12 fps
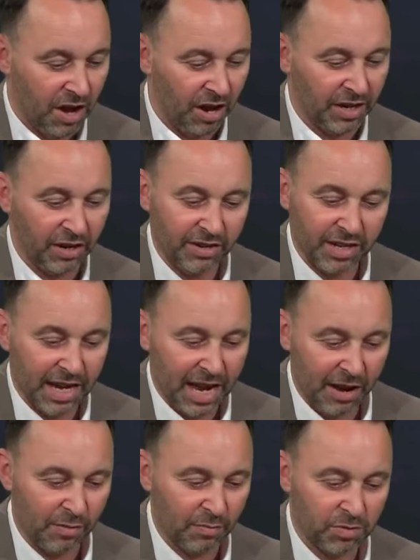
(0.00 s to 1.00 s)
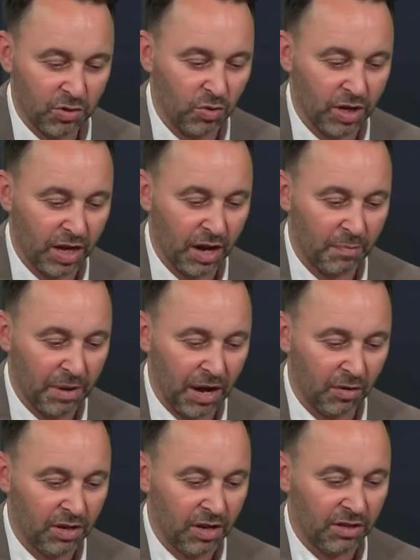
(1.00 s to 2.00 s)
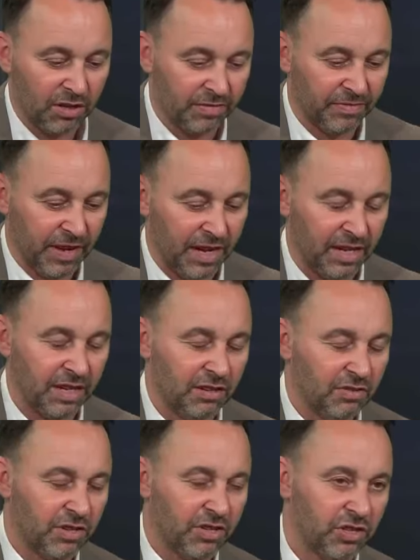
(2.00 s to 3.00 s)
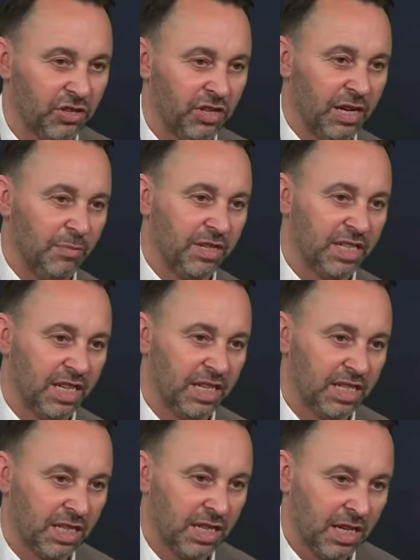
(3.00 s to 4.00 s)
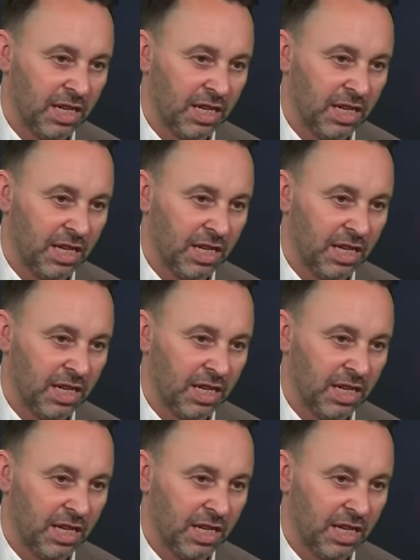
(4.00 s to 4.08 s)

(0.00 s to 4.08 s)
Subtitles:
I don't hear him talking about defending Christian liberties